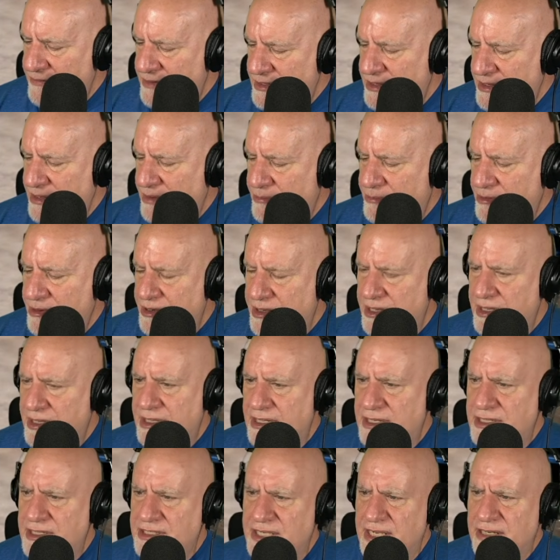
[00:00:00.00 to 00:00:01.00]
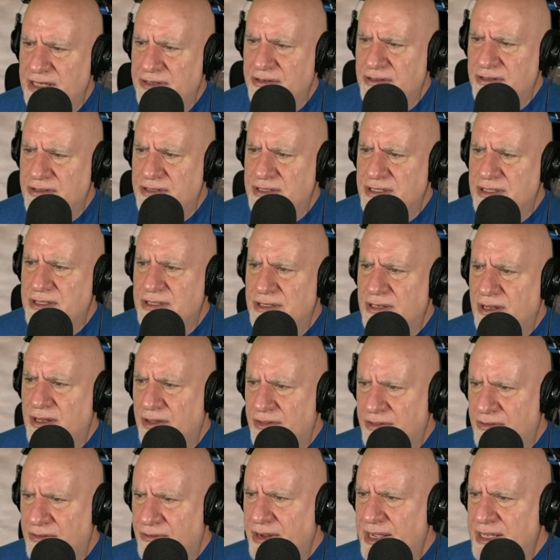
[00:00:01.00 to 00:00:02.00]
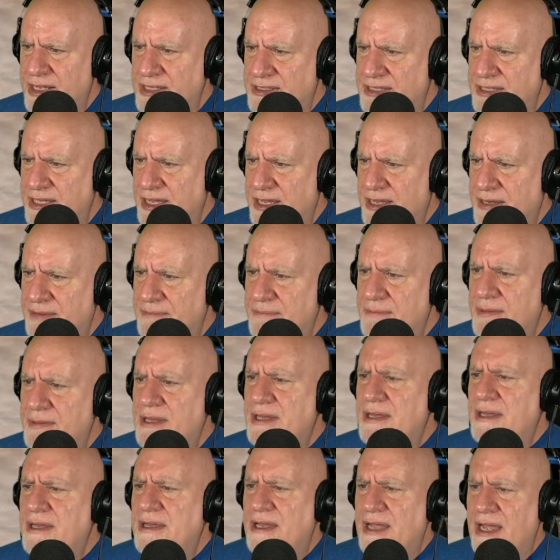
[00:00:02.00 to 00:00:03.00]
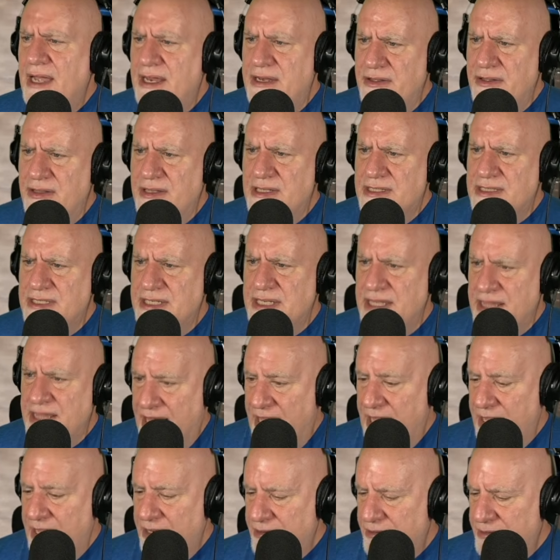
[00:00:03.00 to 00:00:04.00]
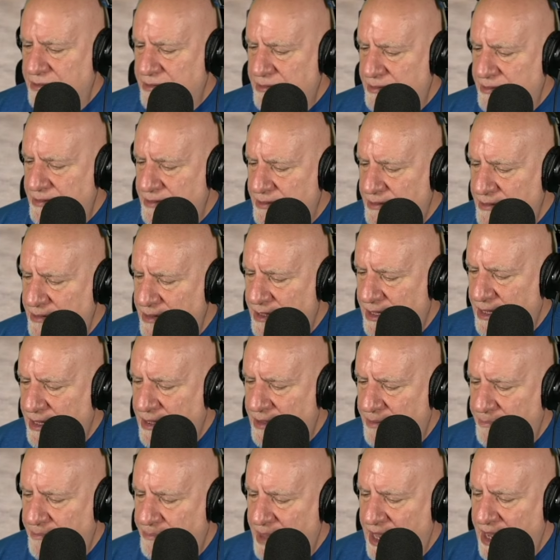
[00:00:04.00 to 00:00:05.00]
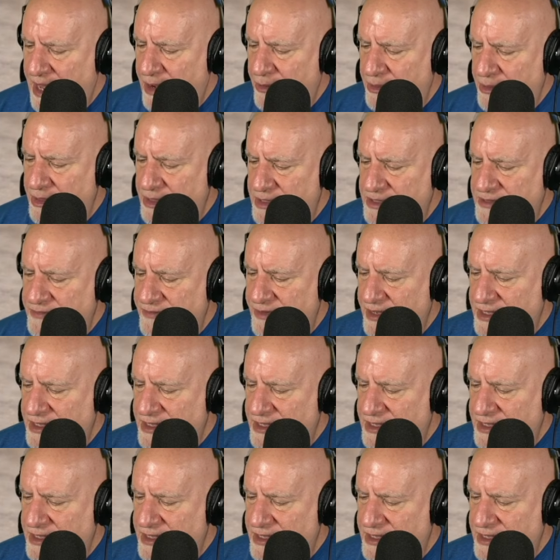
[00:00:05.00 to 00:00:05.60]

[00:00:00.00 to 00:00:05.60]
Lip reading: numbered injectors on the right side. And you can see that power is fed